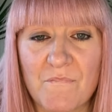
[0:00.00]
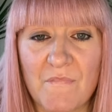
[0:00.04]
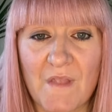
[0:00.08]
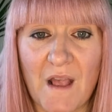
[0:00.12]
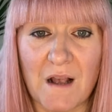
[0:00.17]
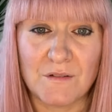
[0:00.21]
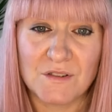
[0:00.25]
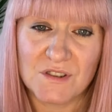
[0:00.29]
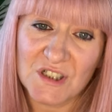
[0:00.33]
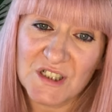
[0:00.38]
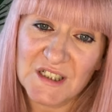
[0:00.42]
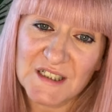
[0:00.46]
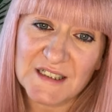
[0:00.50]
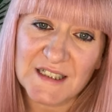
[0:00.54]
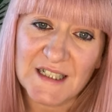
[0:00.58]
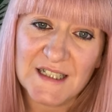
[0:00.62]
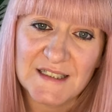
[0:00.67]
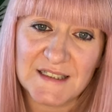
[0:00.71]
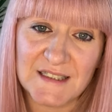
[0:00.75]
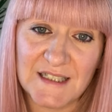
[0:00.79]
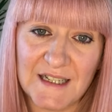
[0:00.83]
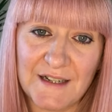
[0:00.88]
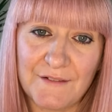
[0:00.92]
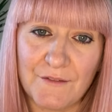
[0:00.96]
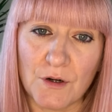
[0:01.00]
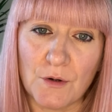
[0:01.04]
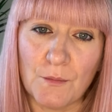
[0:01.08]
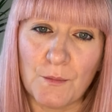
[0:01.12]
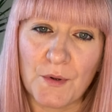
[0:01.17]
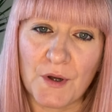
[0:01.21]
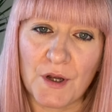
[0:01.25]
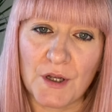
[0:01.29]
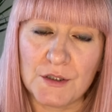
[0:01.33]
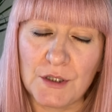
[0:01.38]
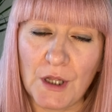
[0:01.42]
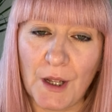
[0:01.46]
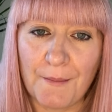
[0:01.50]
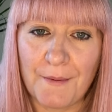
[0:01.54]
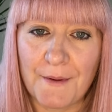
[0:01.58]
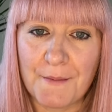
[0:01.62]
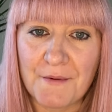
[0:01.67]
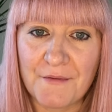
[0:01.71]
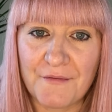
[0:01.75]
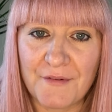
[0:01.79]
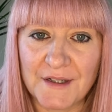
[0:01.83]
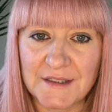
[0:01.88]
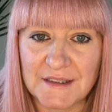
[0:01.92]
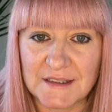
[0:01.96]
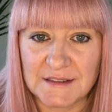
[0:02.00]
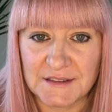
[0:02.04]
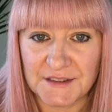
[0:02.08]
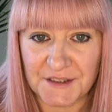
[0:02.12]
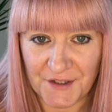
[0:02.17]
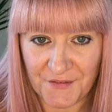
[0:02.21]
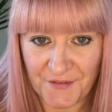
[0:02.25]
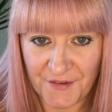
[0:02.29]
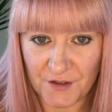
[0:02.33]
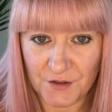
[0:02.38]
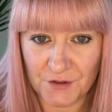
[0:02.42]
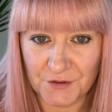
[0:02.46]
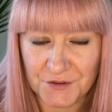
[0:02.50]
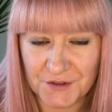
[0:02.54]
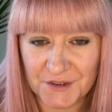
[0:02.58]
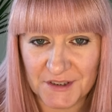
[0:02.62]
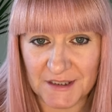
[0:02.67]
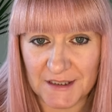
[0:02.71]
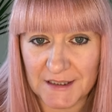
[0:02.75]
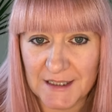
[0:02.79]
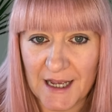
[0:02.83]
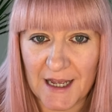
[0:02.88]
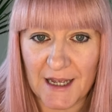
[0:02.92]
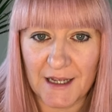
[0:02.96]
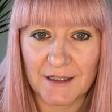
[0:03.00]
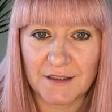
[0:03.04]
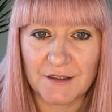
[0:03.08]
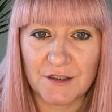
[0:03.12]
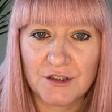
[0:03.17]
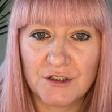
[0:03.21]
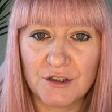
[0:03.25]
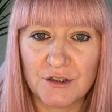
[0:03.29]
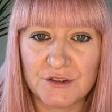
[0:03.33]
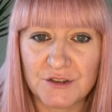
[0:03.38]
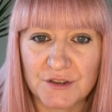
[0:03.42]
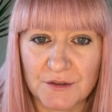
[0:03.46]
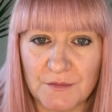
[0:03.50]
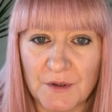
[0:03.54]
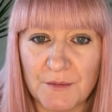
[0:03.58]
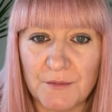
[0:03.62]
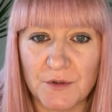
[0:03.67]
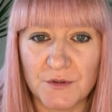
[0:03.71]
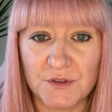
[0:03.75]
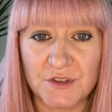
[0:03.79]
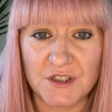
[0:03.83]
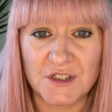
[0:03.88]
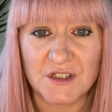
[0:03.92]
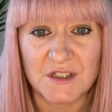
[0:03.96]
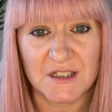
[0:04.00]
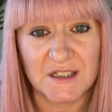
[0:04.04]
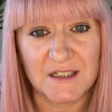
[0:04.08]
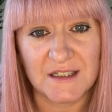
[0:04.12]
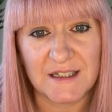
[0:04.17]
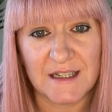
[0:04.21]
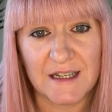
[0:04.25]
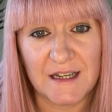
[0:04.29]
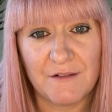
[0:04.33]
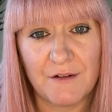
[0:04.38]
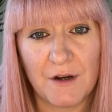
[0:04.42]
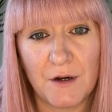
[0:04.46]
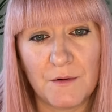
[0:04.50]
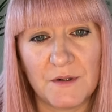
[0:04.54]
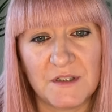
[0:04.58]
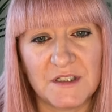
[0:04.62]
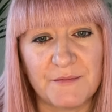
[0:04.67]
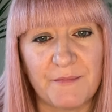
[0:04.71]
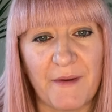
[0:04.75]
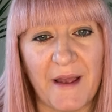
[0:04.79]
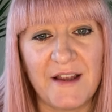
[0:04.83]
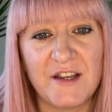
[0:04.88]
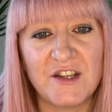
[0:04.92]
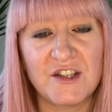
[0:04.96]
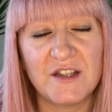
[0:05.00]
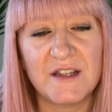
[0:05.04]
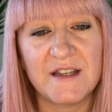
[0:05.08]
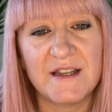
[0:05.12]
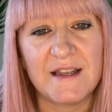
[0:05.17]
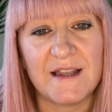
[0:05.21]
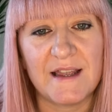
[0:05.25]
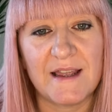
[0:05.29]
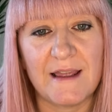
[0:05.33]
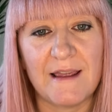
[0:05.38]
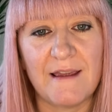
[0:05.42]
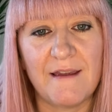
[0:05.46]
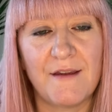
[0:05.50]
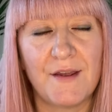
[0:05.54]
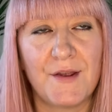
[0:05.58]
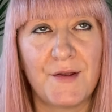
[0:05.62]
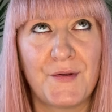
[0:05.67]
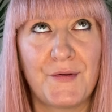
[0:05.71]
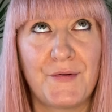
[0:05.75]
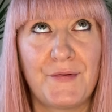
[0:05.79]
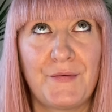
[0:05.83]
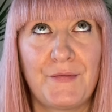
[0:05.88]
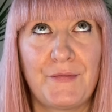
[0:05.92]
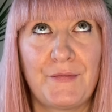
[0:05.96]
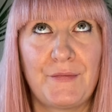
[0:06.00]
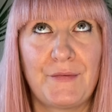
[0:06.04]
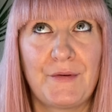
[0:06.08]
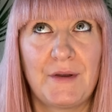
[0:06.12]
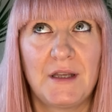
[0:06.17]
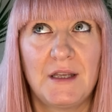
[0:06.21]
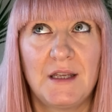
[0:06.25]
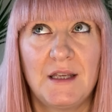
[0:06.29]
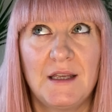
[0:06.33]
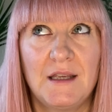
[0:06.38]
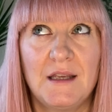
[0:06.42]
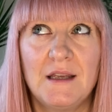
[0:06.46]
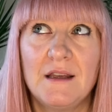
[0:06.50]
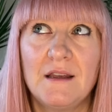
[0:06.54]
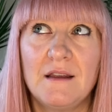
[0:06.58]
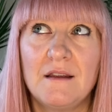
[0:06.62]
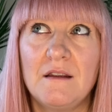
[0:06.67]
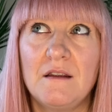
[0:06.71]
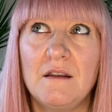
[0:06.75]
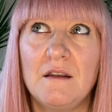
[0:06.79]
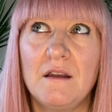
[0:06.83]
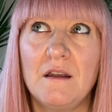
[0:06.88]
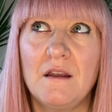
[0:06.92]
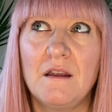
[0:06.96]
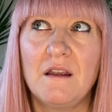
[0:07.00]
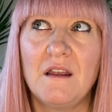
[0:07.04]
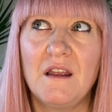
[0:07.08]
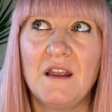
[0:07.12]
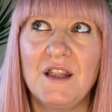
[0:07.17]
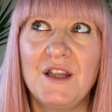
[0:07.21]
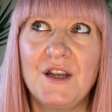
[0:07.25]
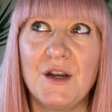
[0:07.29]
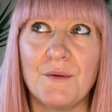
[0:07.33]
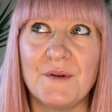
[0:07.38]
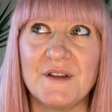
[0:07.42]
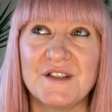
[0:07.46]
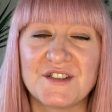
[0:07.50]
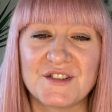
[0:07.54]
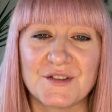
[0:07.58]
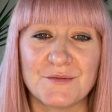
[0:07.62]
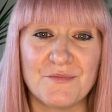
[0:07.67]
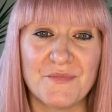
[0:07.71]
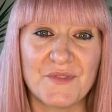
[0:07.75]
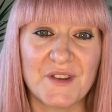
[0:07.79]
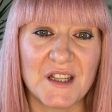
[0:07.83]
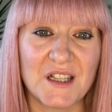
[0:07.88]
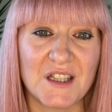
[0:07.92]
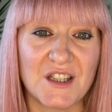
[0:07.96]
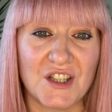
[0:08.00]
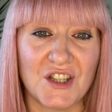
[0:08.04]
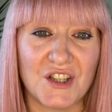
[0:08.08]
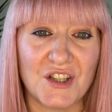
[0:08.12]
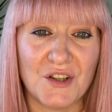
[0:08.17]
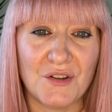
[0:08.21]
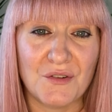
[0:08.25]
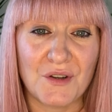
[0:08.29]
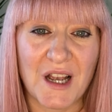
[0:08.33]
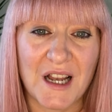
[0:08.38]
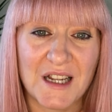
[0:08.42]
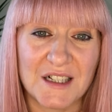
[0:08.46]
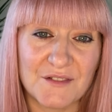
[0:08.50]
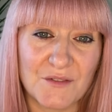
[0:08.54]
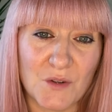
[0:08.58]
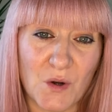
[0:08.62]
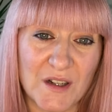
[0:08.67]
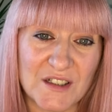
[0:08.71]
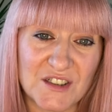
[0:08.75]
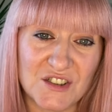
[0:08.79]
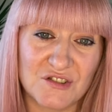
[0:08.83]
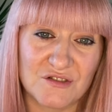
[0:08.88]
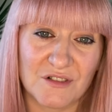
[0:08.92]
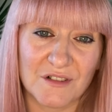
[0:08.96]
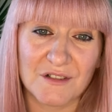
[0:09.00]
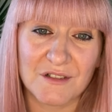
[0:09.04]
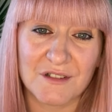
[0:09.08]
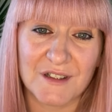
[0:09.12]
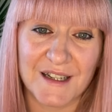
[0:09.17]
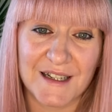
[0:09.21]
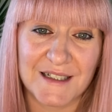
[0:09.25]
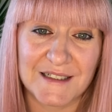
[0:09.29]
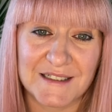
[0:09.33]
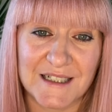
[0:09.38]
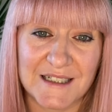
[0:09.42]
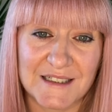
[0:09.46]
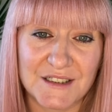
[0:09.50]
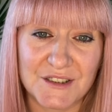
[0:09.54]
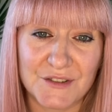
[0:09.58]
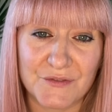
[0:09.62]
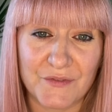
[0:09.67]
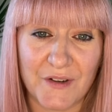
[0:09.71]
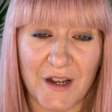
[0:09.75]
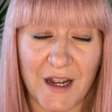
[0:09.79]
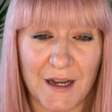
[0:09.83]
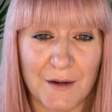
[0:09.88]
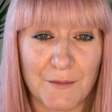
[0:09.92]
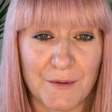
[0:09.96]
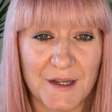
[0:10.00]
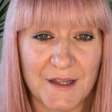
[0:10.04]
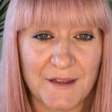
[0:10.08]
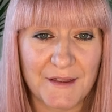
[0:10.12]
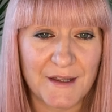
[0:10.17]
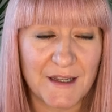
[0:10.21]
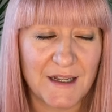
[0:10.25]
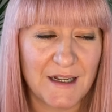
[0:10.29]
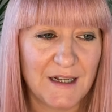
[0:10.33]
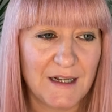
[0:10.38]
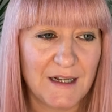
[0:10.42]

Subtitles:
I was going to say 0, but a lot of people find it difficult to get some emotions to 0, especially if, you know, it's something that you kind of quite strongly identify with.